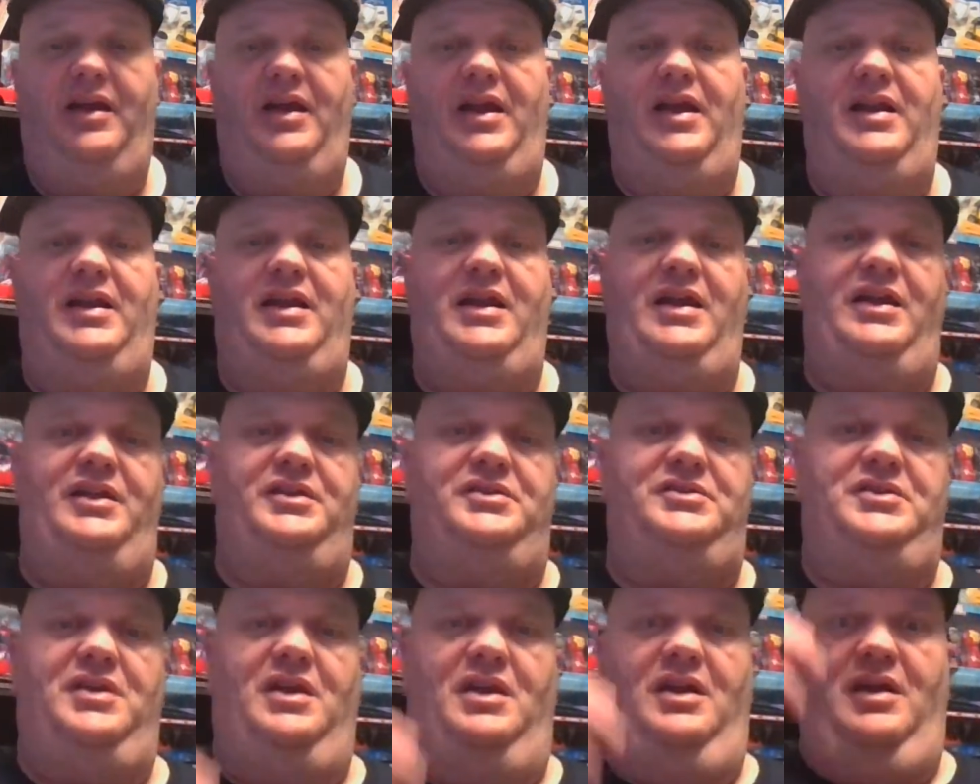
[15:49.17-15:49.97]
and
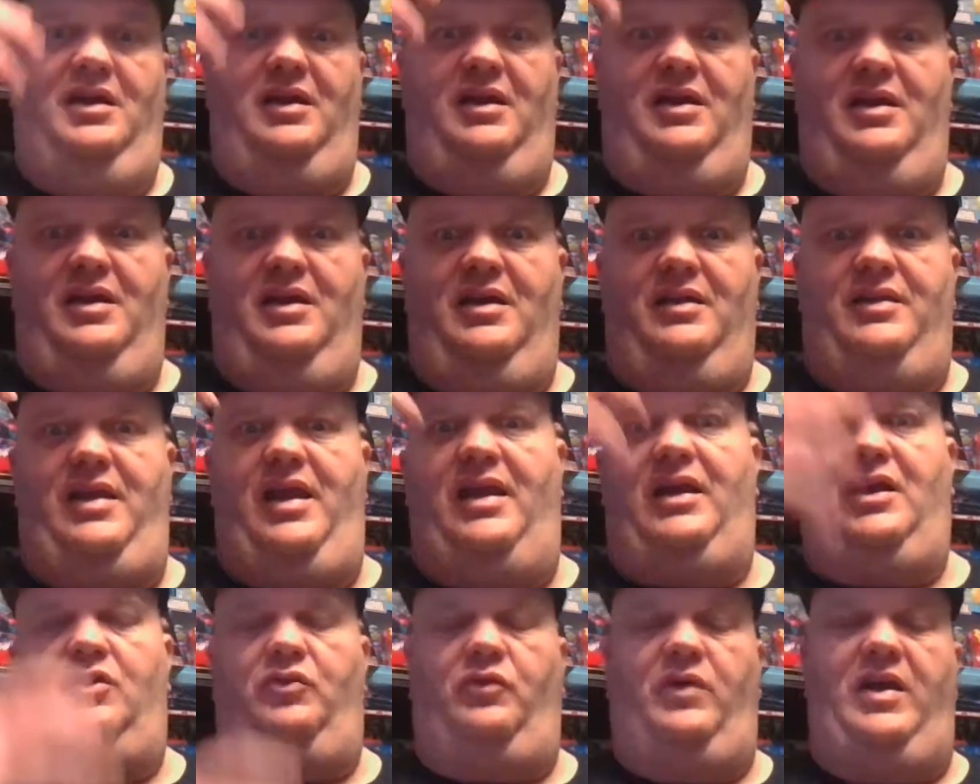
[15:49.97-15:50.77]
he's
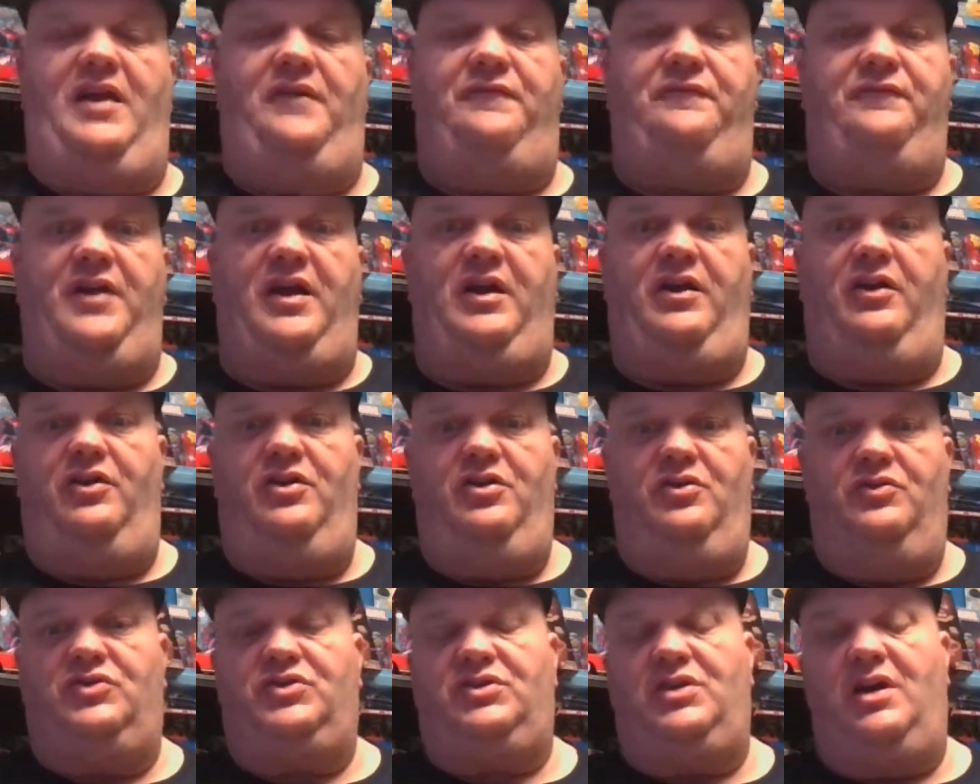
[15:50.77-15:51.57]
that gray figure
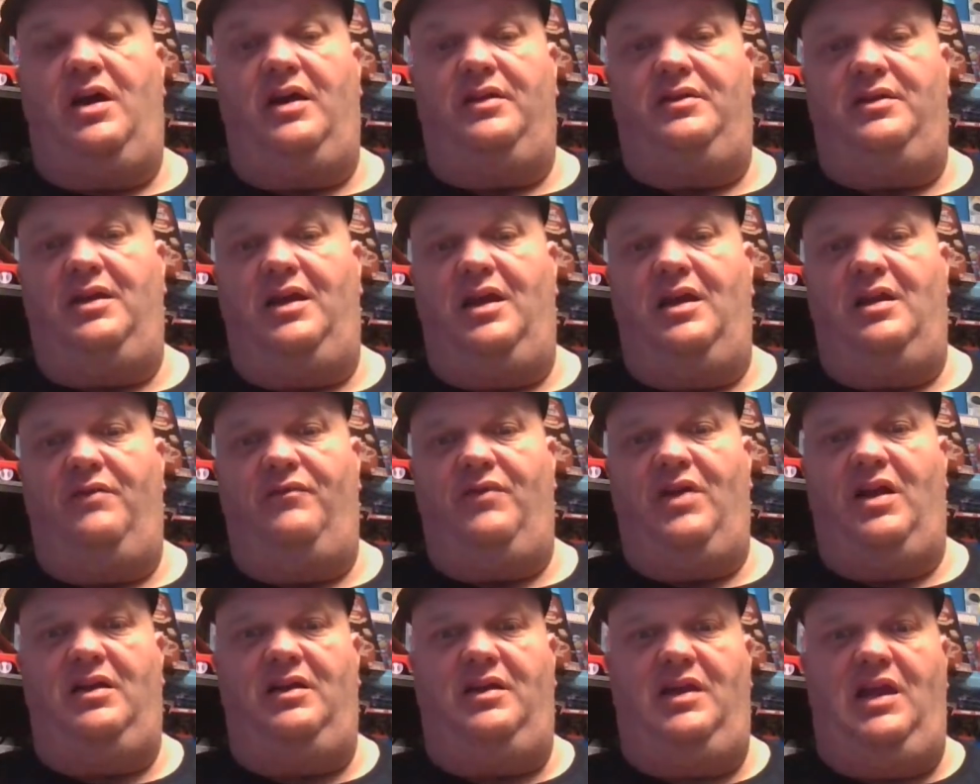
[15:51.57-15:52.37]
you saw at the end
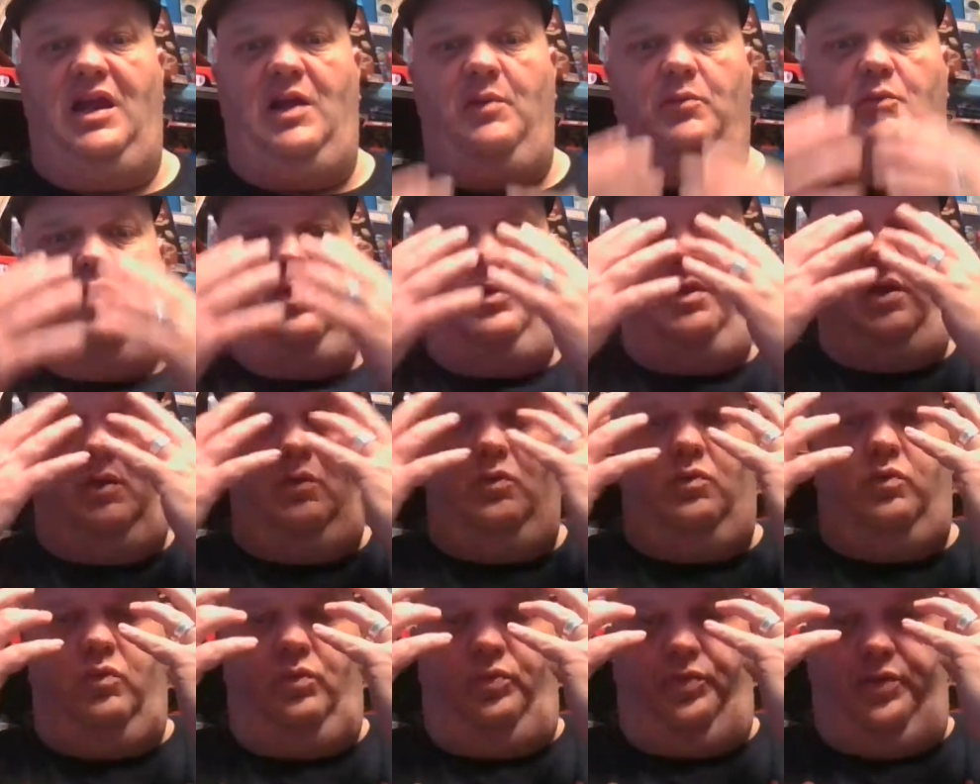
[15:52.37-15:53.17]
of Endgame with
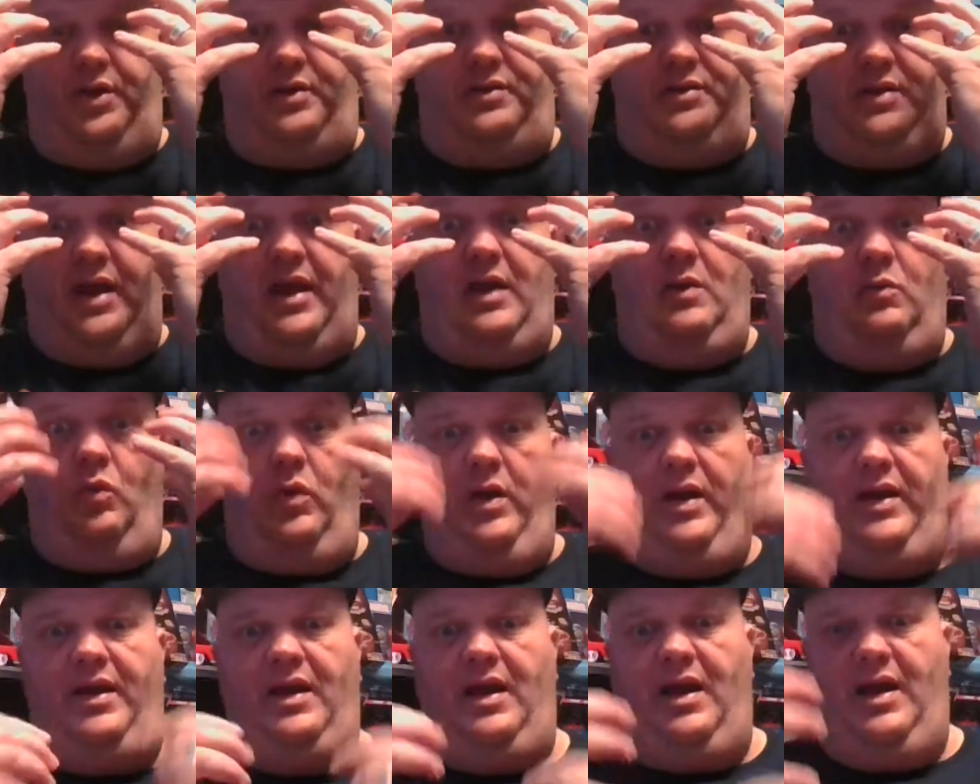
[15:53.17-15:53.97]
the, the dead
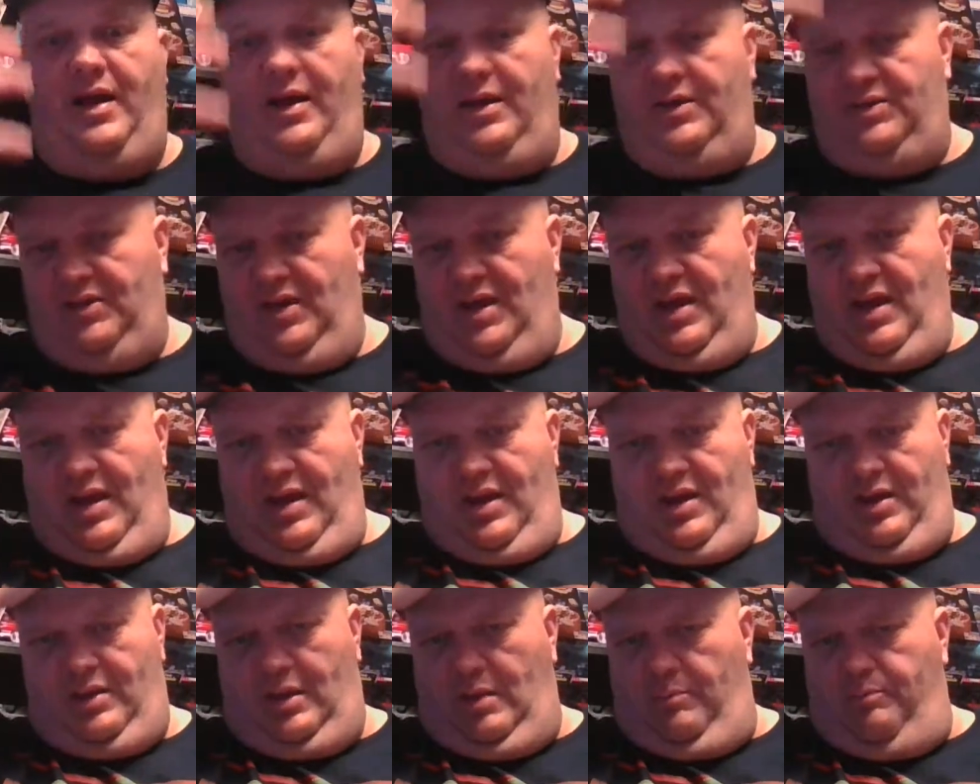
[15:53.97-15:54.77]
white eyes
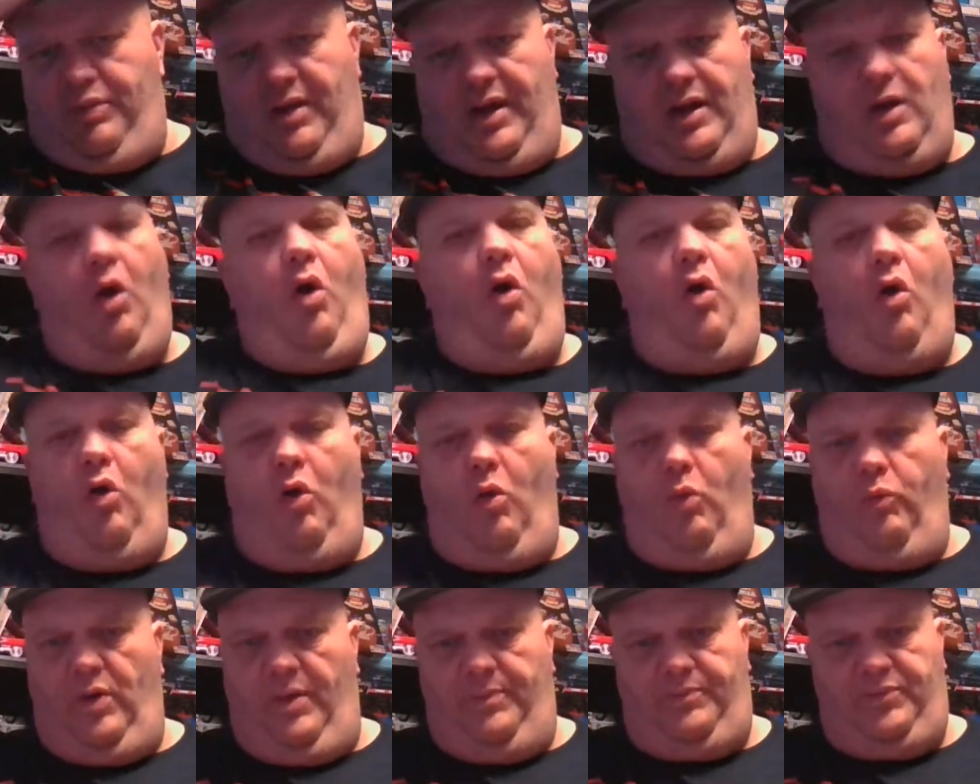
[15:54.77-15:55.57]
and the big
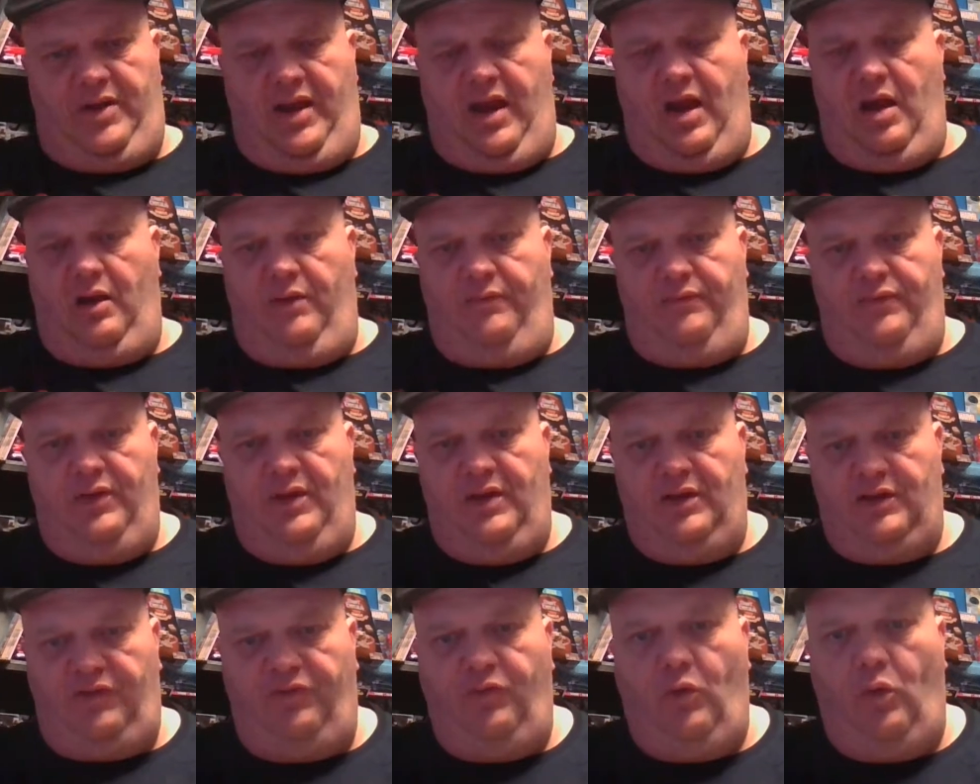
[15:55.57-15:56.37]
hole ripped out of
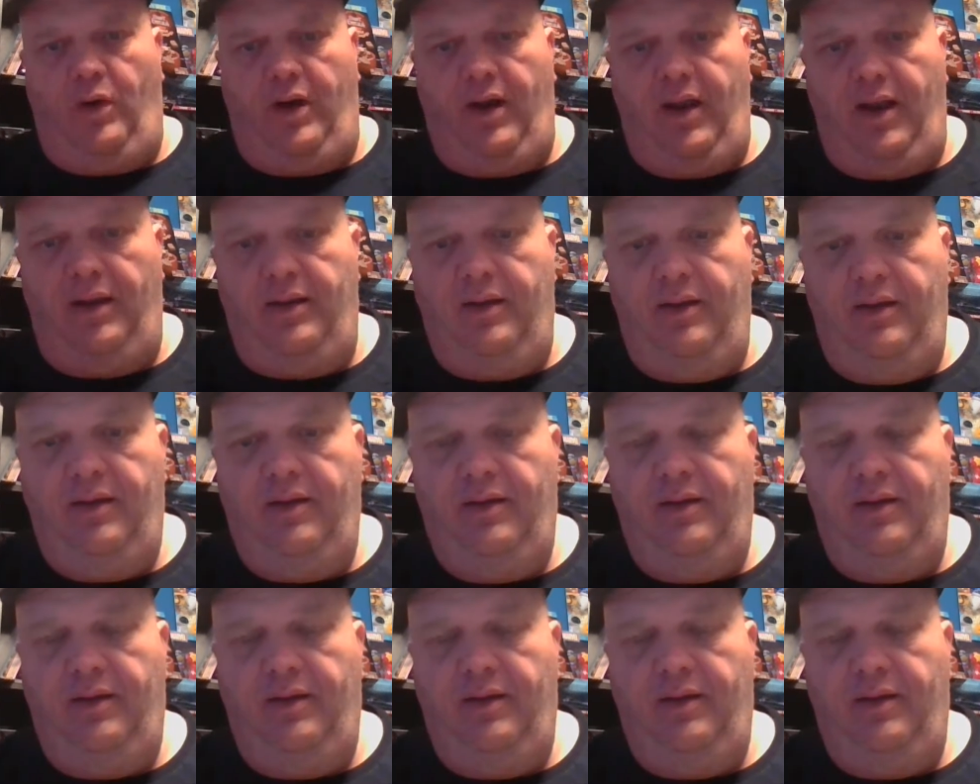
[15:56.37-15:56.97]
his forehead.